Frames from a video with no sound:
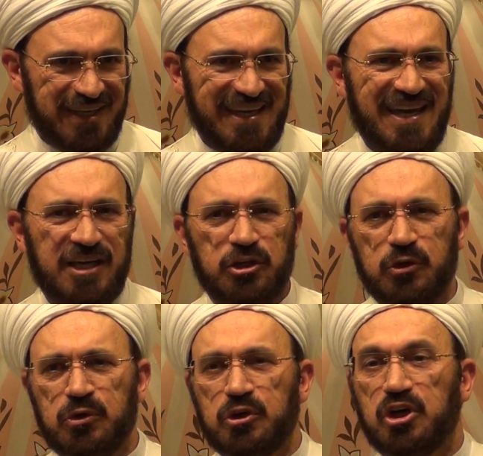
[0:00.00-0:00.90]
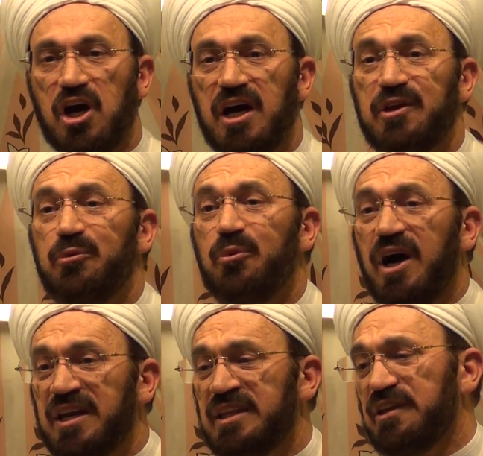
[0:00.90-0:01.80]
Can you guide
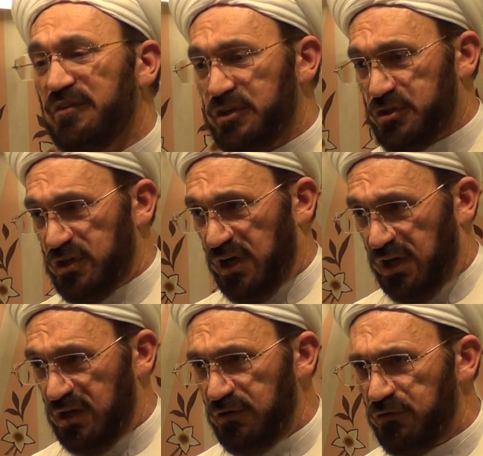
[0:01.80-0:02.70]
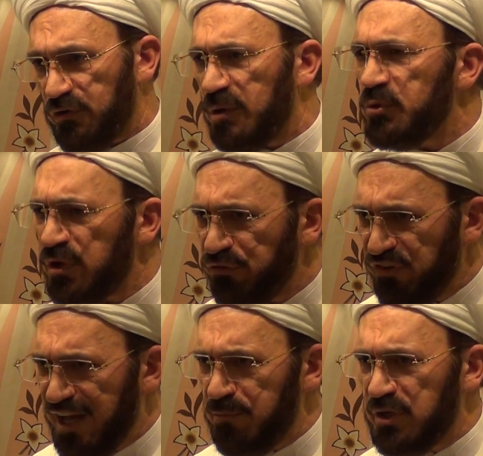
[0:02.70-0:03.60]
one individual from your
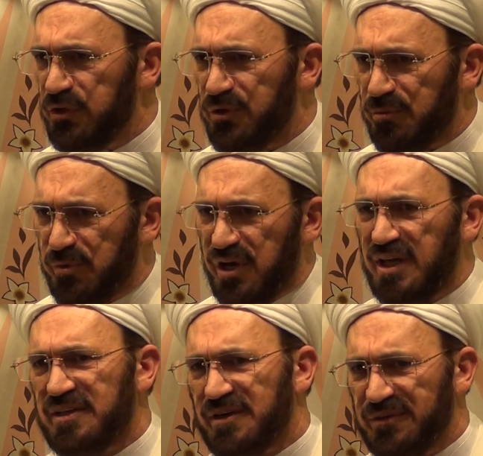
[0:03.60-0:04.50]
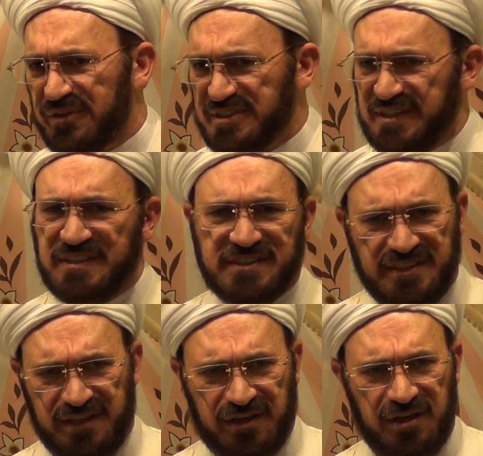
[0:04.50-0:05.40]
family, your brother, your
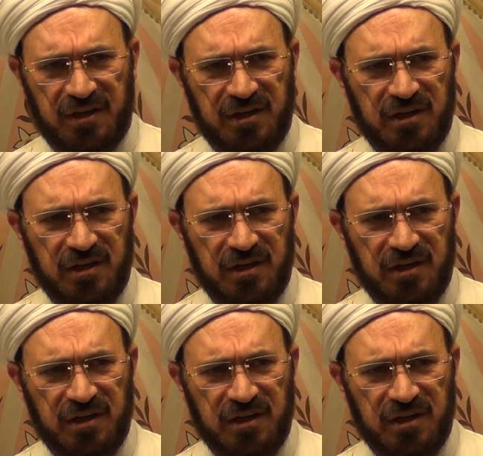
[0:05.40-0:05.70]
sister,